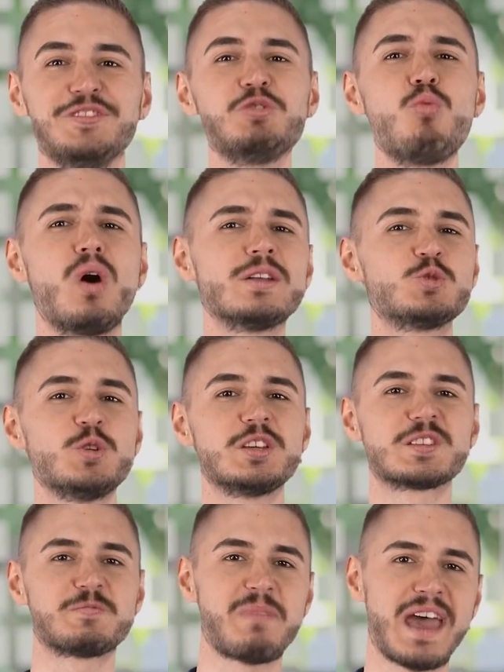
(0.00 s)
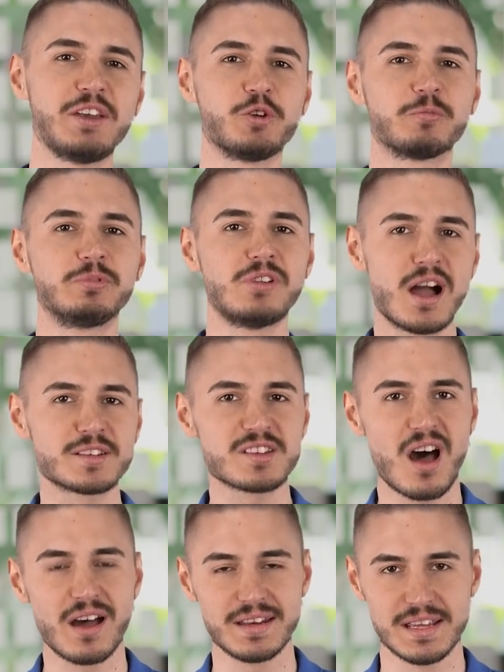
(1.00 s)
you want to expand your blog's
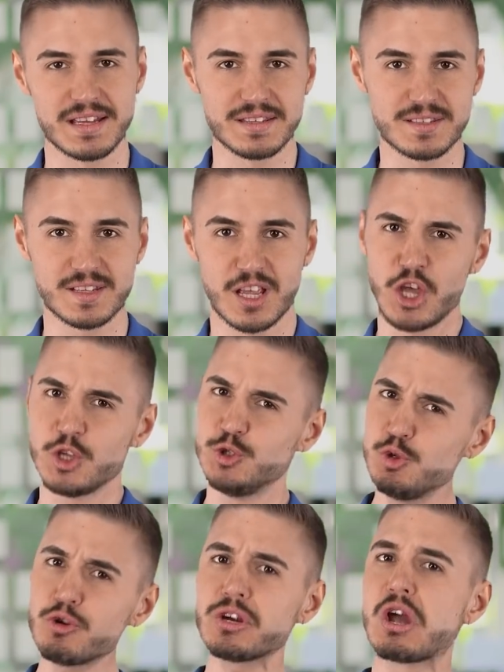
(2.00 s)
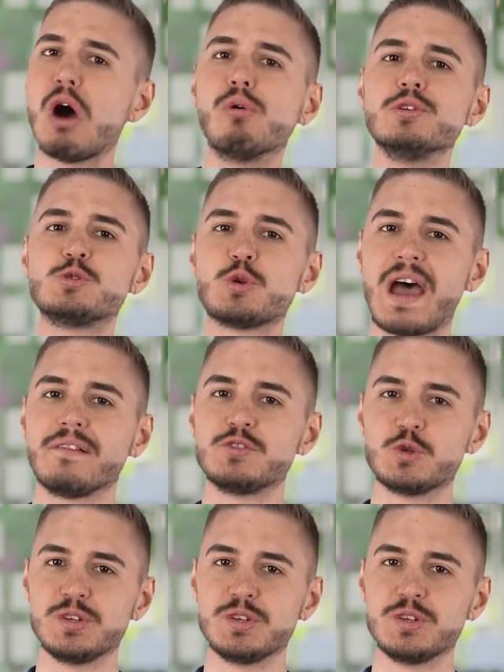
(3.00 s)
audience, you are going to have to